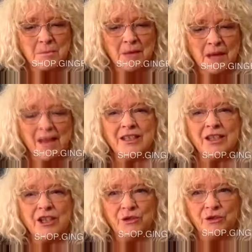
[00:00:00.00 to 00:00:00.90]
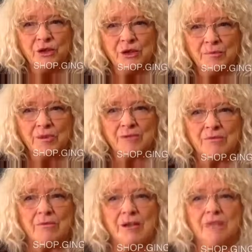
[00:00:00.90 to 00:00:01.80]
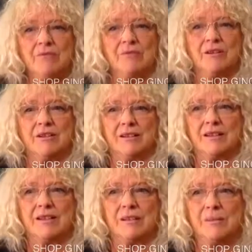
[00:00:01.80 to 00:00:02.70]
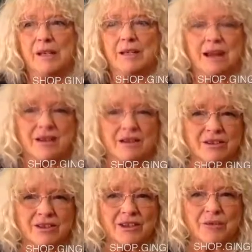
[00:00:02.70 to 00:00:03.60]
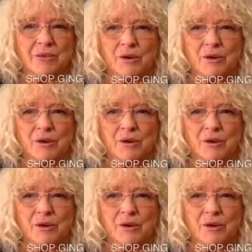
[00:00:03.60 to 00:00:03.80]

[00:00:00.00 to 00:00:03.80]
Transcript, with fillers: I had two dreams. One was to be an actress, and